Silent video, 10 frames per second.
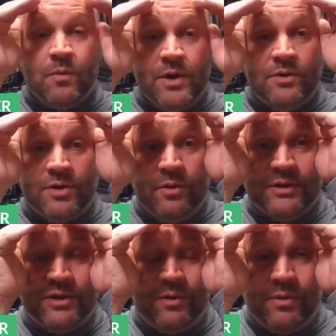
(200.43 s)
So what you
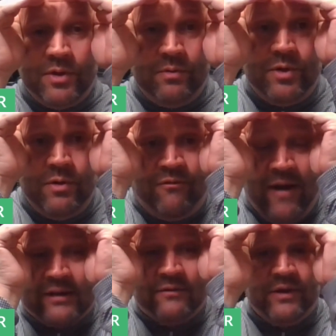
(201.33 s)
do is you
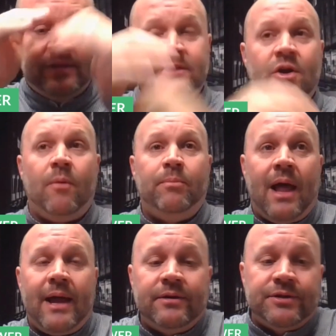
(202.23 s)
effectively install
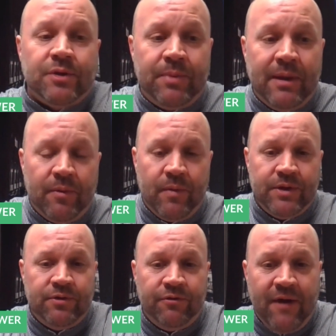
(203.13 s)
blinders on people
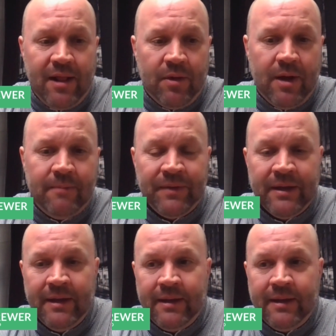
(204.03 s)
when you do follow-up,